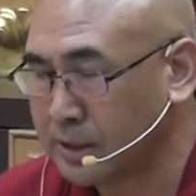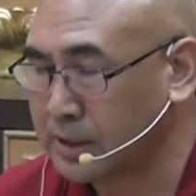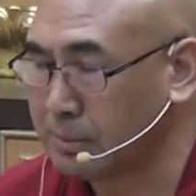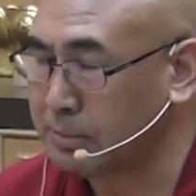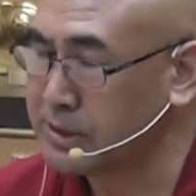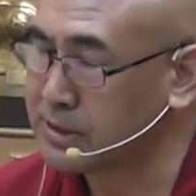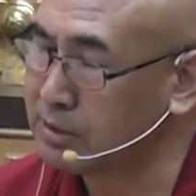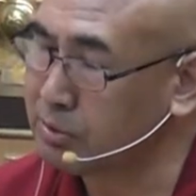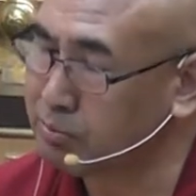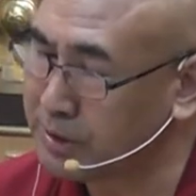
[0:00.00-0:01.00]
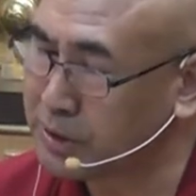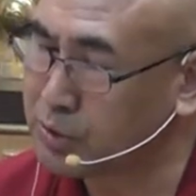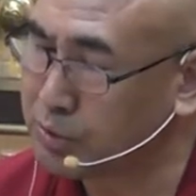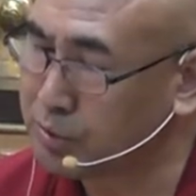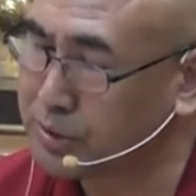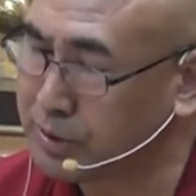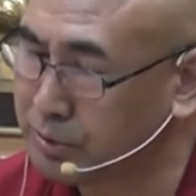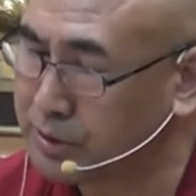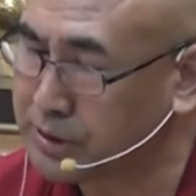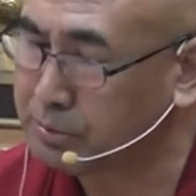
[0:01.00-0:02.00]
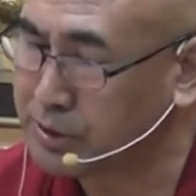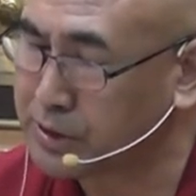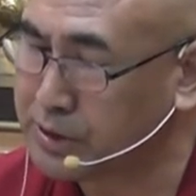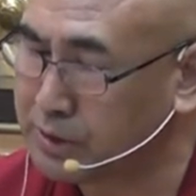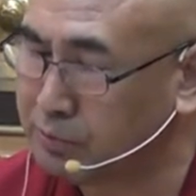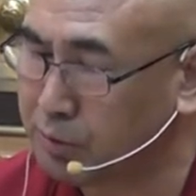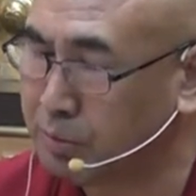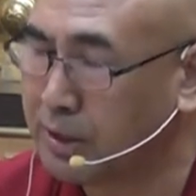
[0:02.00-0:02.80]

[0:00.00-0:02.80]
The master make sure, you know, receive teaching from